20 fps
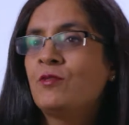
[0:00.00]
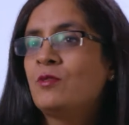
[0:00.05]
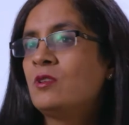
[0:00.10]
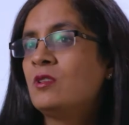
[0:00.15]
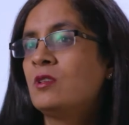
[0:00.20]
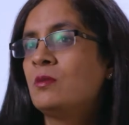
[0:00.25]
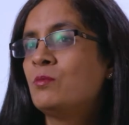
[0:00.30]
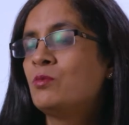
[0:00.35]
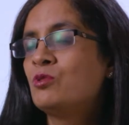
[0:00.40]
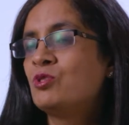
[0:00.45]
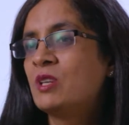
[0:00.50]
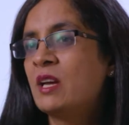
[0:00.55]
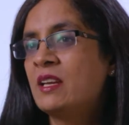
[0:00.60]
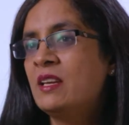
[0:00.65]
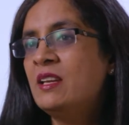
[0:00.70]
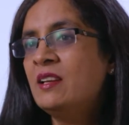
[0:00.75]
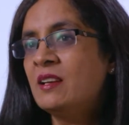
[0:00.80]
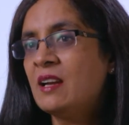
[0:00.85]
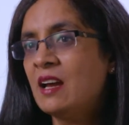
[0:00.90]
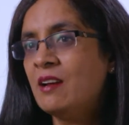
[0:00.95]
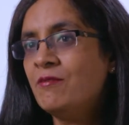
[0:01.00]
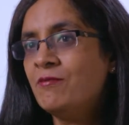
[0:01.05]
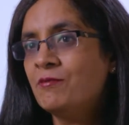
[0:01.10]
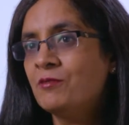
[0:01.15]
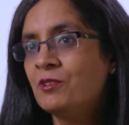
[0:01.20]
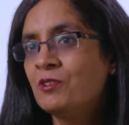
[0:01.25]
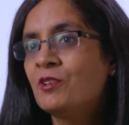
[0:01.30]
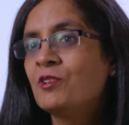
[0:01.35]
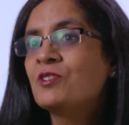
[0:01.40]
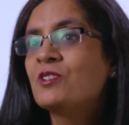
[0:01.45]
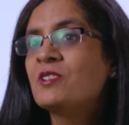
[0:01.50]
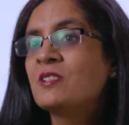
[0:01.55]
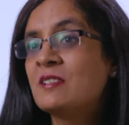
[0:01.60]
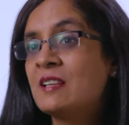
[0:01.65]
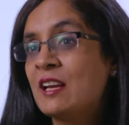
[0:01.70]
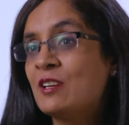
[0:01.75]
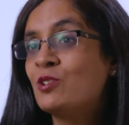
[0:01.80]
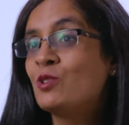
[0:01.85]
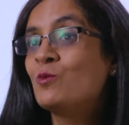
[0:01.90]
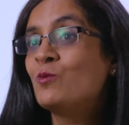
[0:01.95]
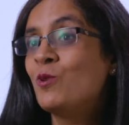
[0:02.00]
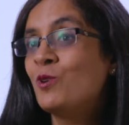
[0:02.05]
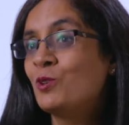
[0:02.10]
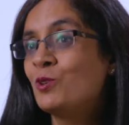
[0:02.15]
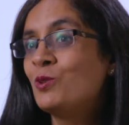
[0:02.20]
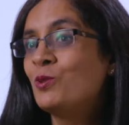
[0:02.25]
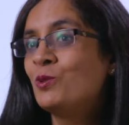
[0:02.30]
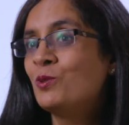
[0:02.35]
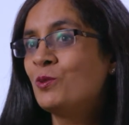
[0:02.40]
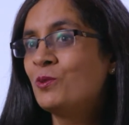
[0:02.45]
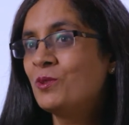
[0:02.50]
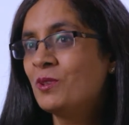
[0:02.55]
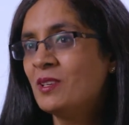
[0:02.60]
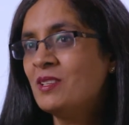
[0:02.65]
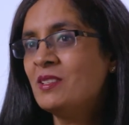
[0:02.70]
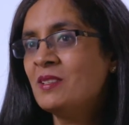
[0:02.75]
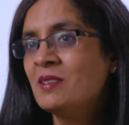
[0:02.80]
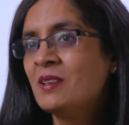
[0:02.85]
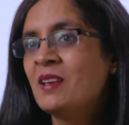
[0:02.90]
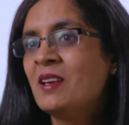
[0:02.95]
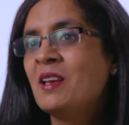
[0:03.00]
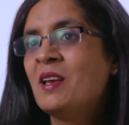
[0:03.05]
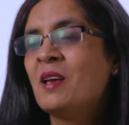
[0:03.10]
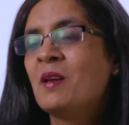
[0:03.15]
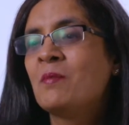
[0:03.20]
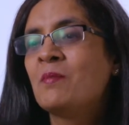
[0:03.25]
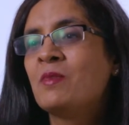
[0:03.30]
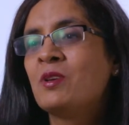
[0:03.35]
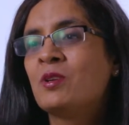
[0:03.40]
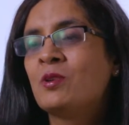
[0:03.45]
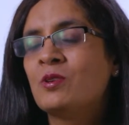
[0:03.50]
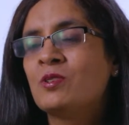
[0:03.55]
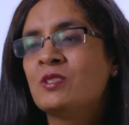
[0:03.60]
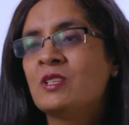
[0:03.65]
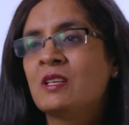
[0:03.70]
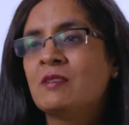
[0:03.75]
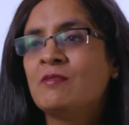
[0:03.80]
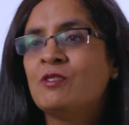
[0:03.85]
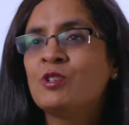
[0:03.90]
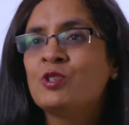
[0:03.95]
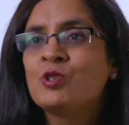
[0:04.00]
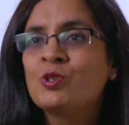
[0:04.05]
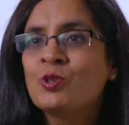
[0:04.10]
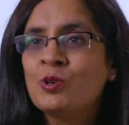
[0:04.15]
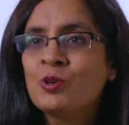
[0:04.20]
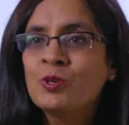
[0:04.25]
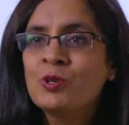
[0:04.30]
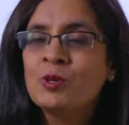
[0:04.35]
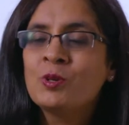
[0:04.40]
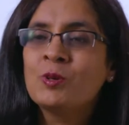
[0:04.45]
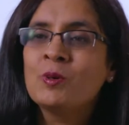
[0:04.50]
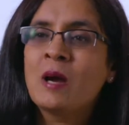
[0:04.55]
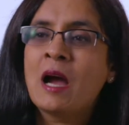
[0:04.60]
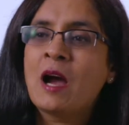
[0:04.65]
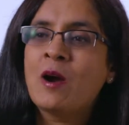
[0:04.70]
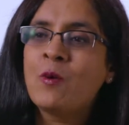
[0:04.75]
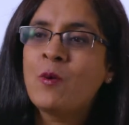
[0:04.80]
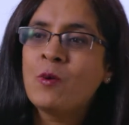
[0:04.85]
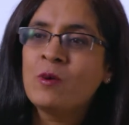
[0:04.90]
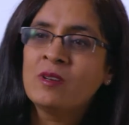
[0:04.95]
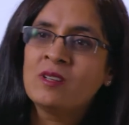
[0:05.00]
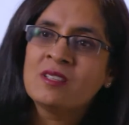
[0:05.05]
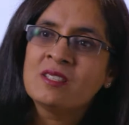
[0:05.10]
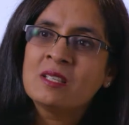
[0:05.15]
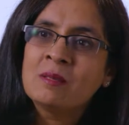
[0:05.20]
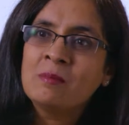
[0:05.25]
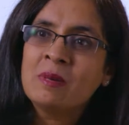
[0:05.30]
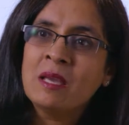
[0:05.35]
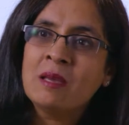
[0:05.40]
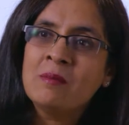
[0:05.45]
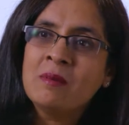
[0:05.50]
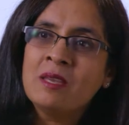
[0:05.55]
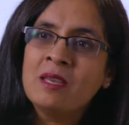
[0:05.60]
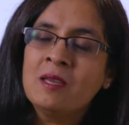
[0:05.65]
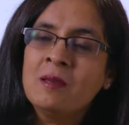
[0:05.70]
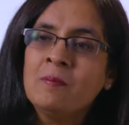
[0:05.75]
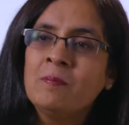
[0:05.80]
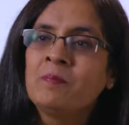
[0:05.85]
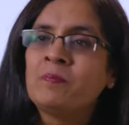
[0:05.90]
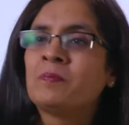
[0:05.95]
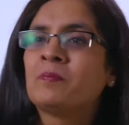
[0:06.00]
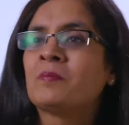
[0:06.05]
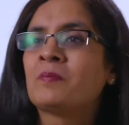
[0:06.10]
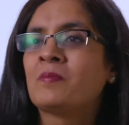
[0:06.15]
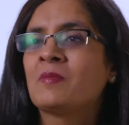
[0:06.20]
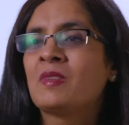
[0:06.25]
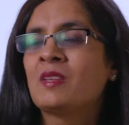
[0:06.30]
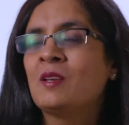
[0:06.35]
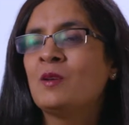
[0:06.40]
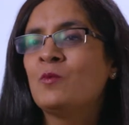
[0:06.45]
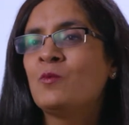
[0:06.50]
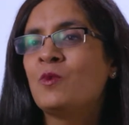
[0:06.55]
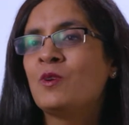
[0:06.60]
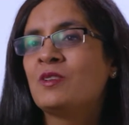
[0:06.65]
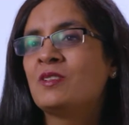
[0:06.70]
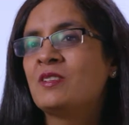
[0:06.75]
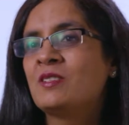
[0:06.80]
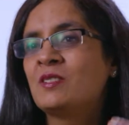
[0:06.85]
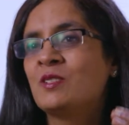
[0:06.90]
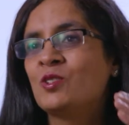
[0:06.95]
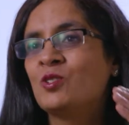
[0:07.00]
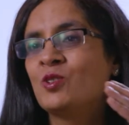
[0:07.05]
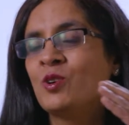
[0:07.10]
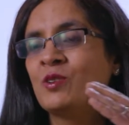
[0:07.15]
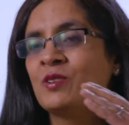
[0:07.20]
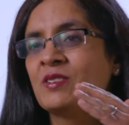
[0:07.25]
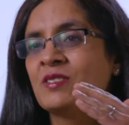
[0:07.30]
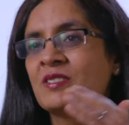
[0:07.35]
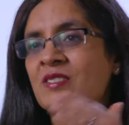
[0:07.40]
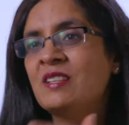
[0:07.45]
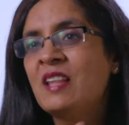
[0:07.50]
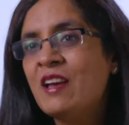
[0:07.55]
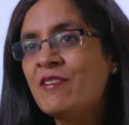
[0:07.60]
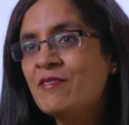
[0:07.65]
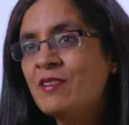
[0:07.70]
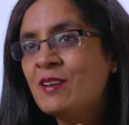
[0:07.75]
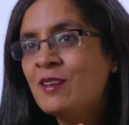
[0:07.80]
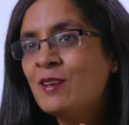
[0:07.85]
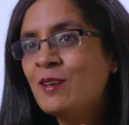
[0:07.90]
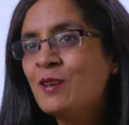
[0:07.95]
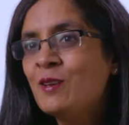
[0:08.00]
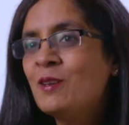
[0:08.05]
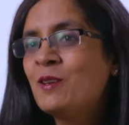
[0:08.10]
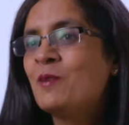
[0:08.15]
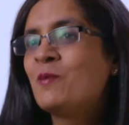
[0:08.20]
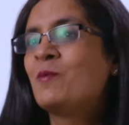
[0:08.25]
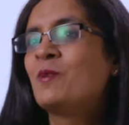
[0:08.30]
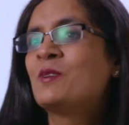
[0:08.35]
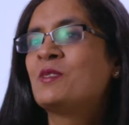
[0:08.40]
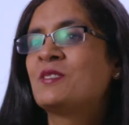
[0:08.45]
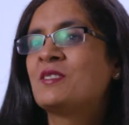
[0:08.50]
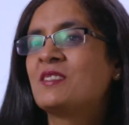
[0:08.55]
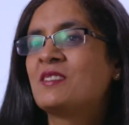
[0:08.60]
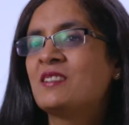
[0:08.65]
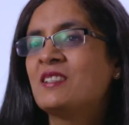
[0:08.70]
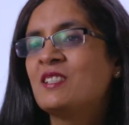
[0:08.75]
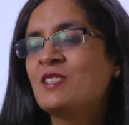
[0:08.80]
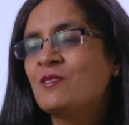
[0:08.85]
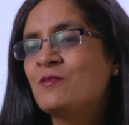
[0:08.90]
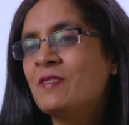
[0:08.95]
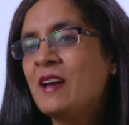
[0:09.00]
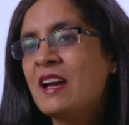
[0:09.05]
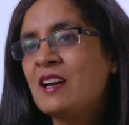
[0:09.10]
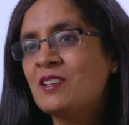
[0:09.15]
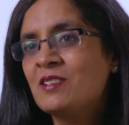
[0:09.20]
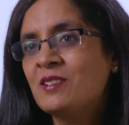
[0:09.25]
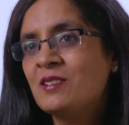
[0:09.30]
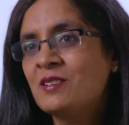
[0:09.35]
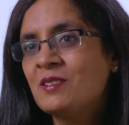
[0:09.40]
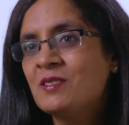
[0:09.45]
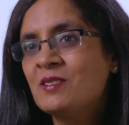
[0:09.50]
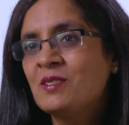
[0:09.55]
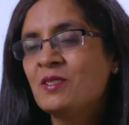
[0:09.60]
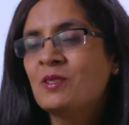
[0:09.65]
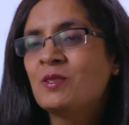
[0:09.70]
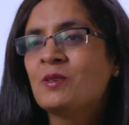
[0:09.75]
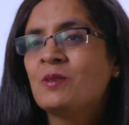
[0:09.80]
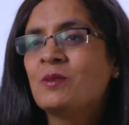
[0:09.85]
called the Bhatia graph. The nurses will actually walk you through this because they will show you how old is the baby, what is the jaundice level, what's the risk factors,